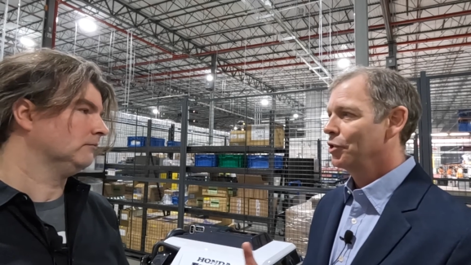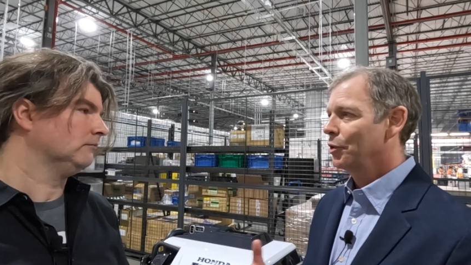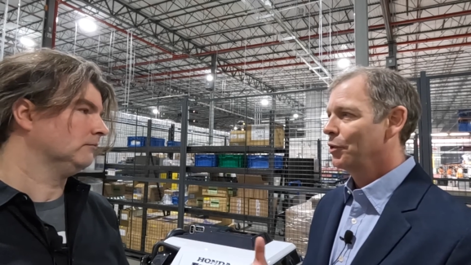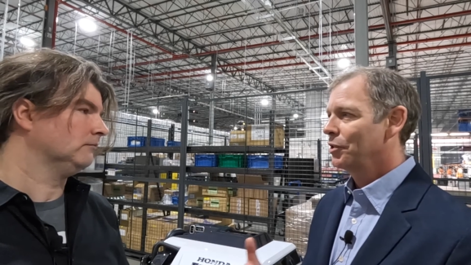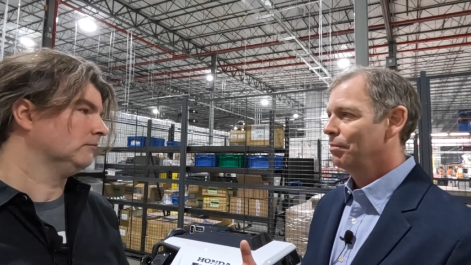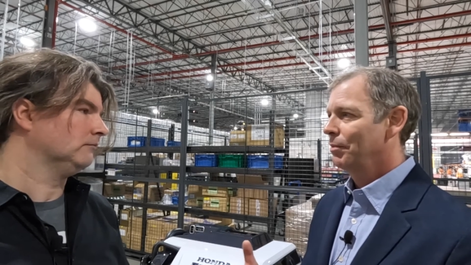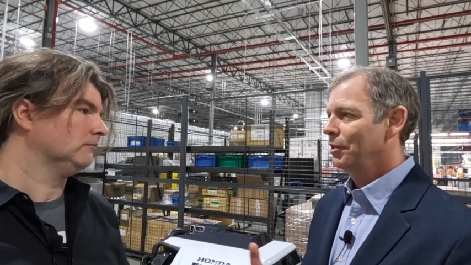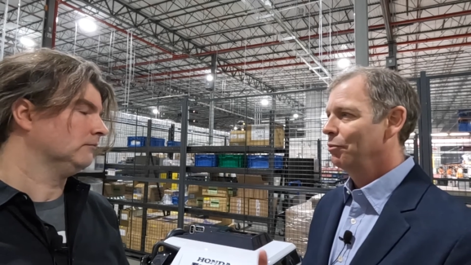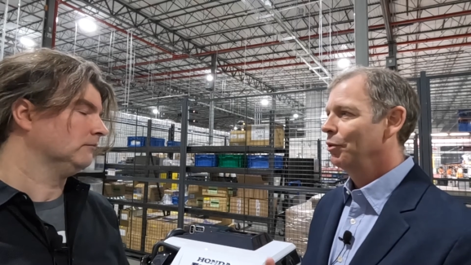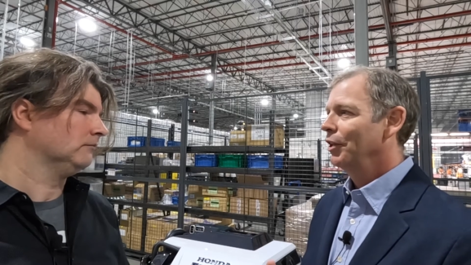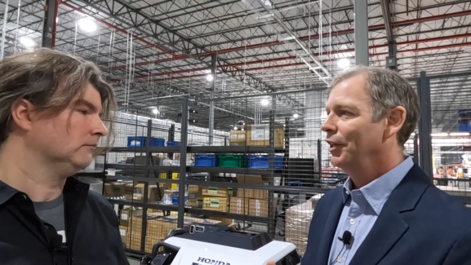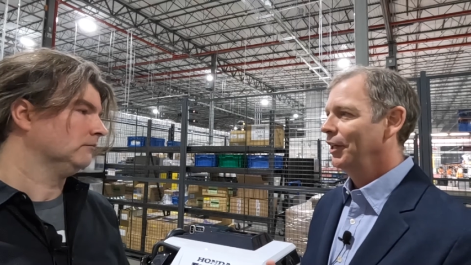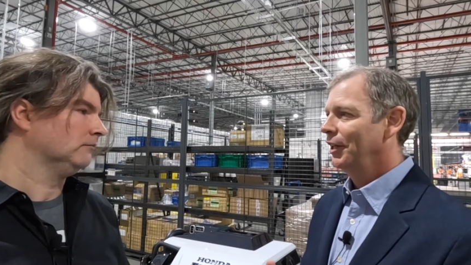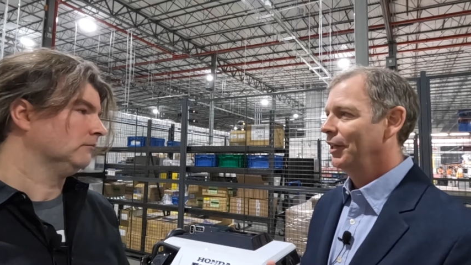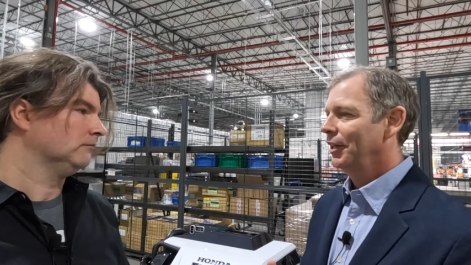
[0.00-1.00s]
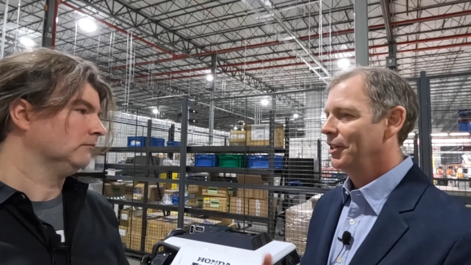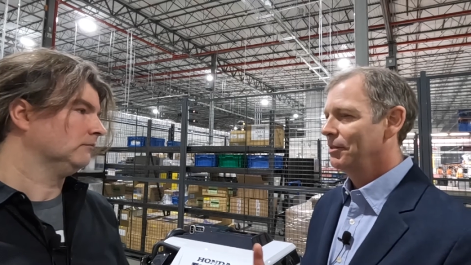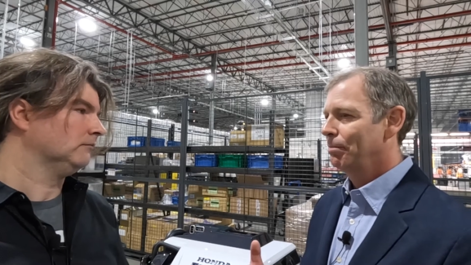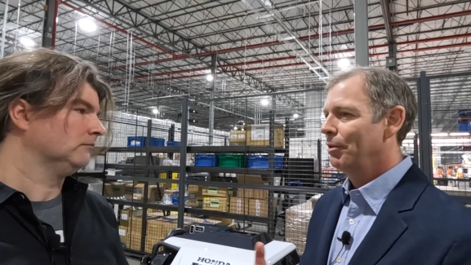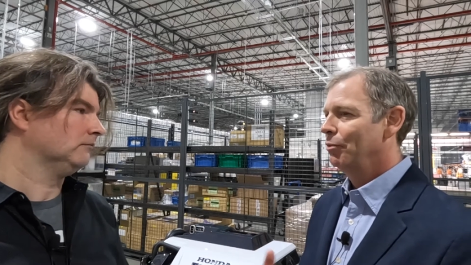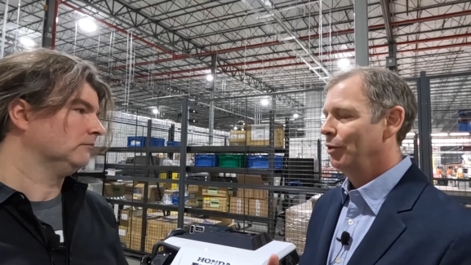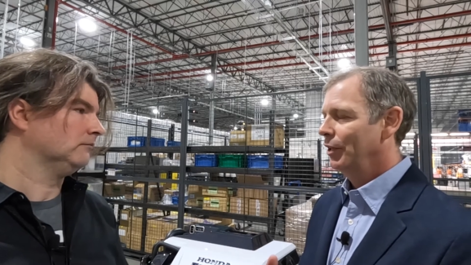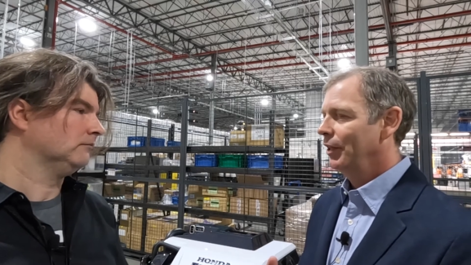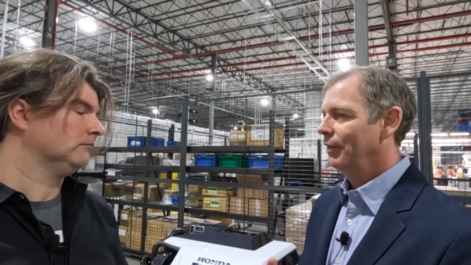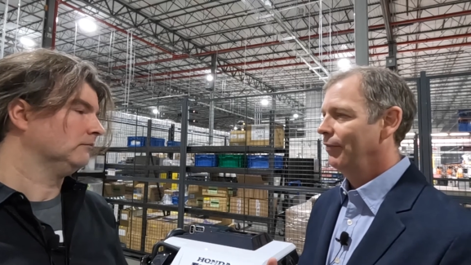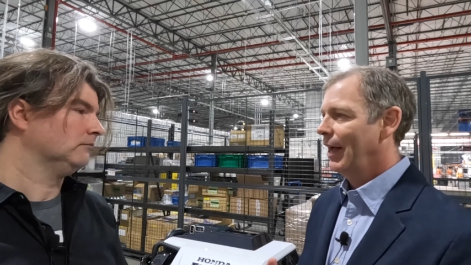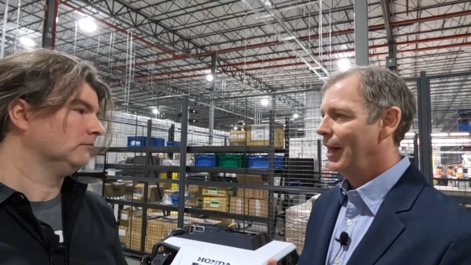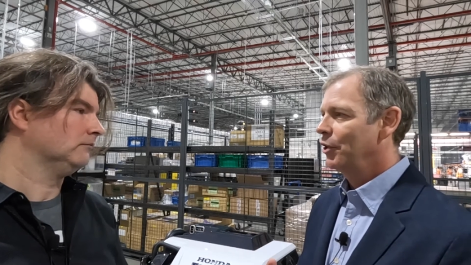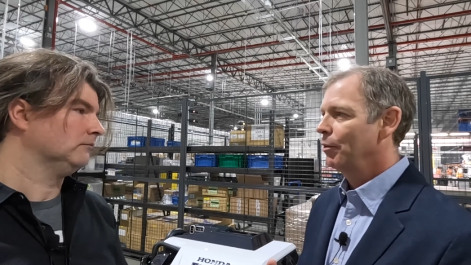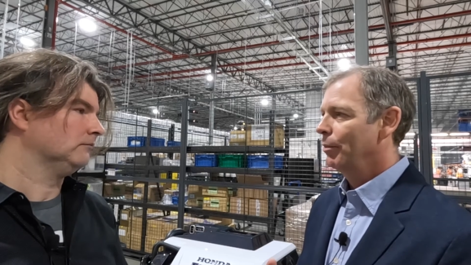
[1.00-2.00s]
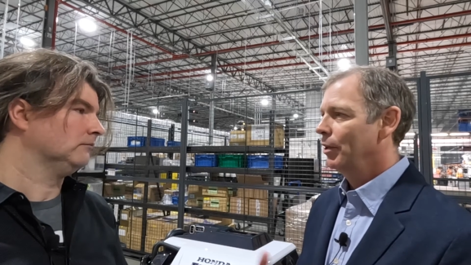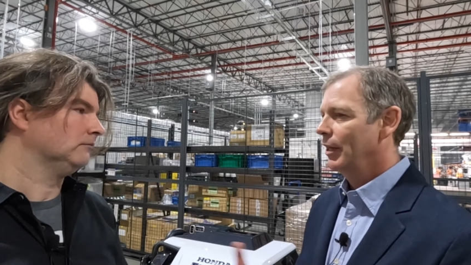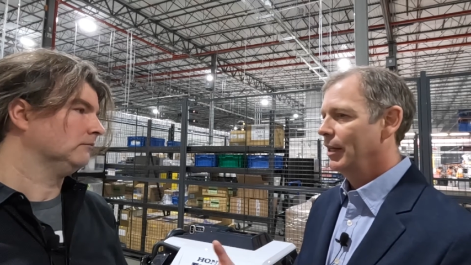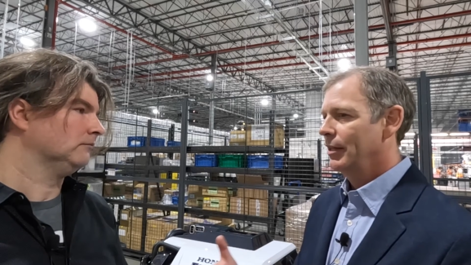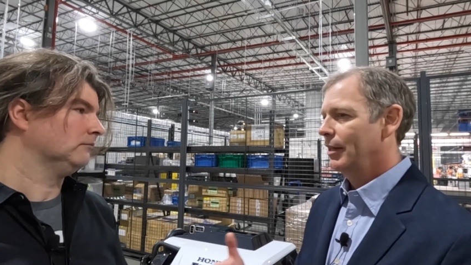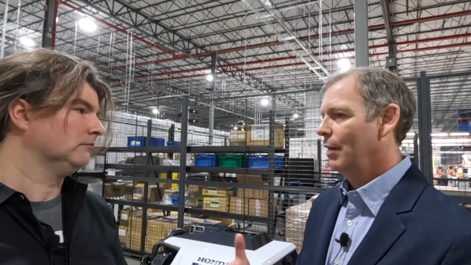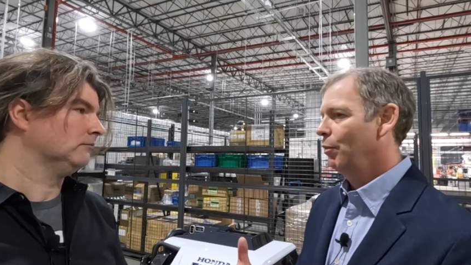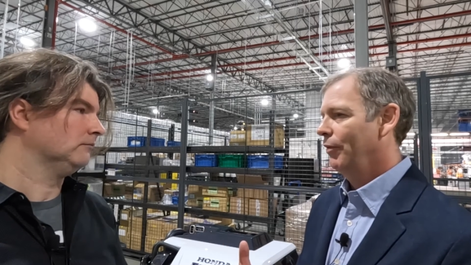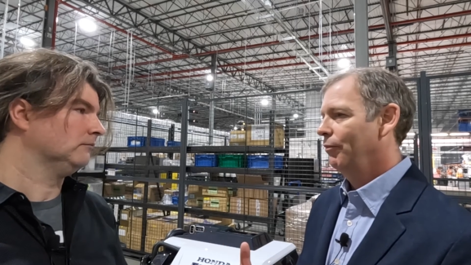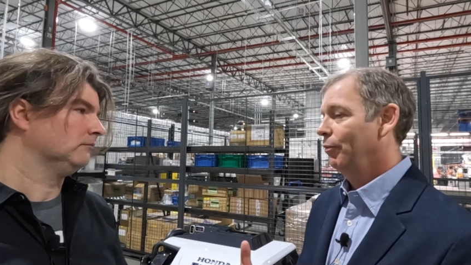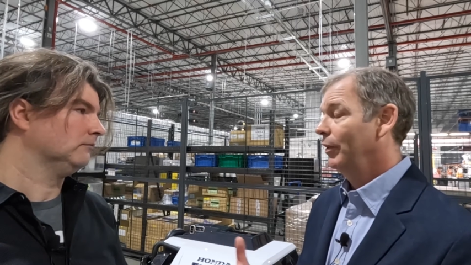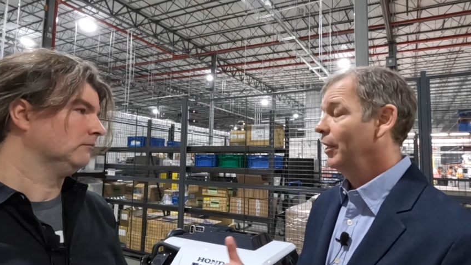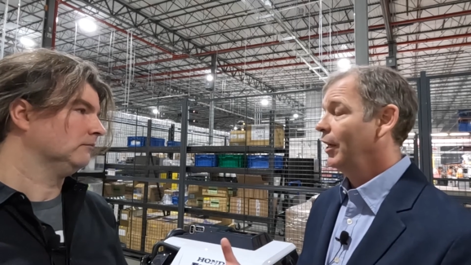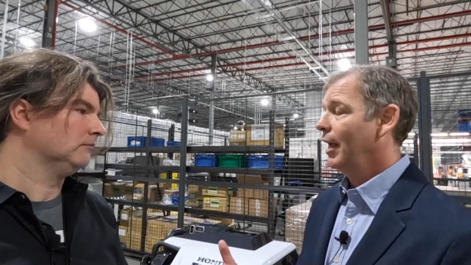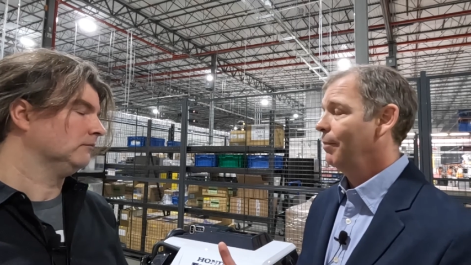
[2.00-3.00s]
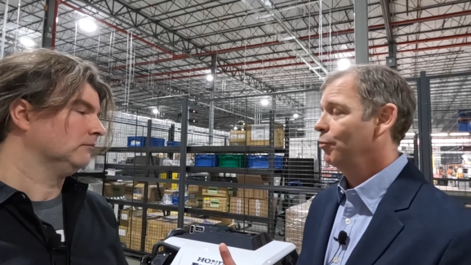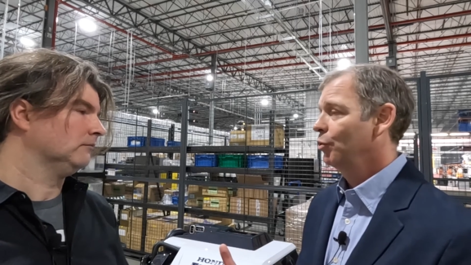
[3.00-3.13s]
Speaker 1: So it's been really, it's been really valuable, and, and we've really kept